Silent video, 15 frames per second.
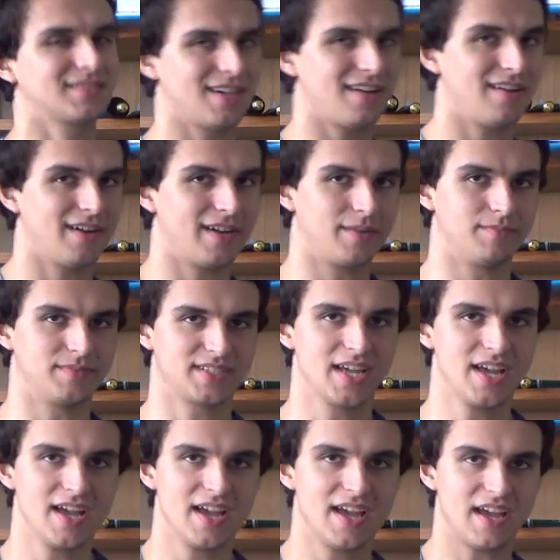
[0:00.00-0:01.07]
times
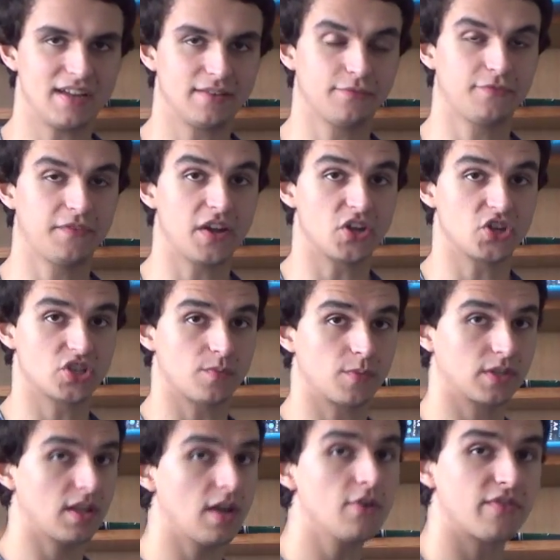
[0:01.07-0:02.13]
in fish, and we
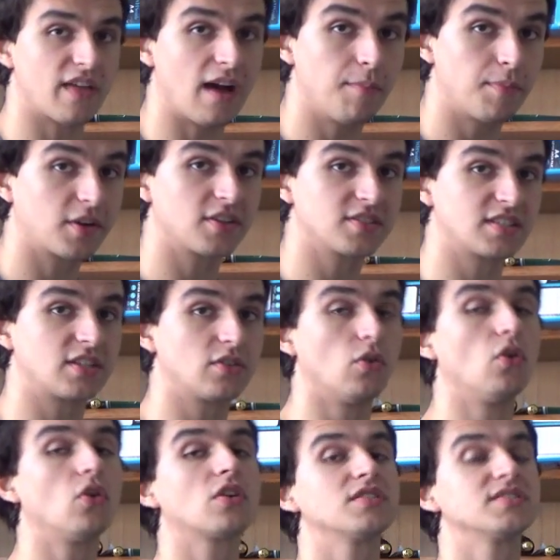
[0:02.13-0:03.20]
know that because the
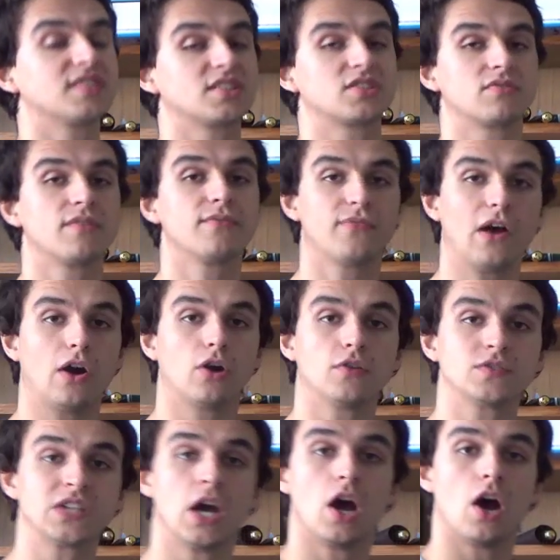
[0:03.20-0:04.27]
organs that are
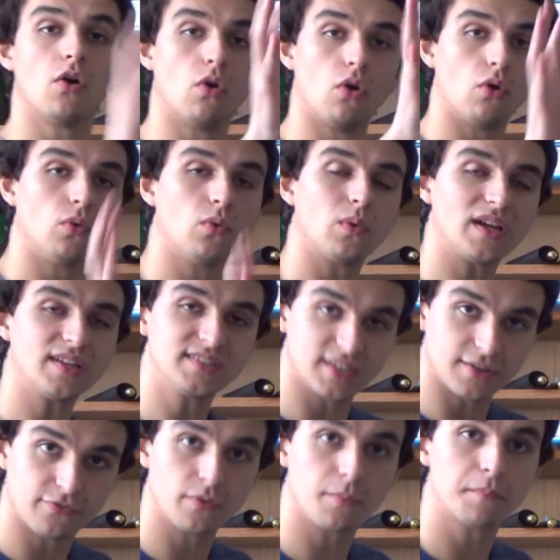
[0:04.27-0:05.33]
involved are all in
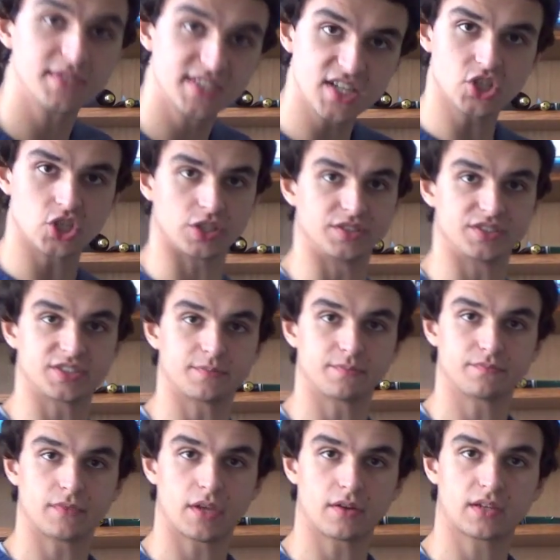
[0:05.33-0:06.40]
different positions.
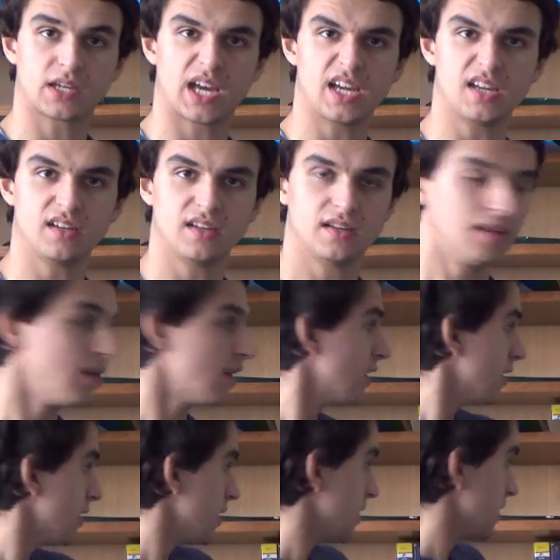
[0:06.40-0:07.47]
Okay?
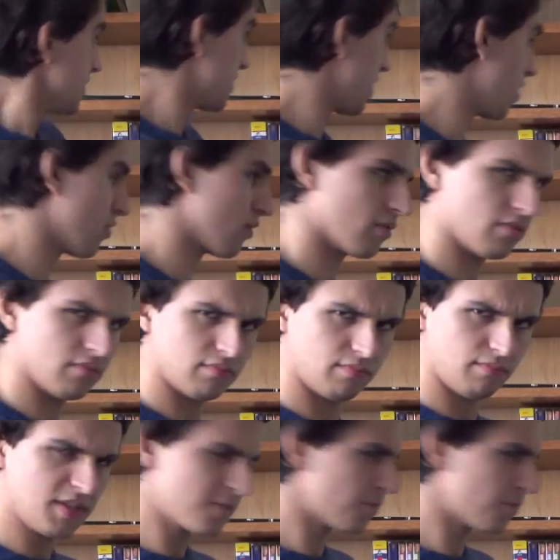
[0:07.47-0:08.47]
So, it must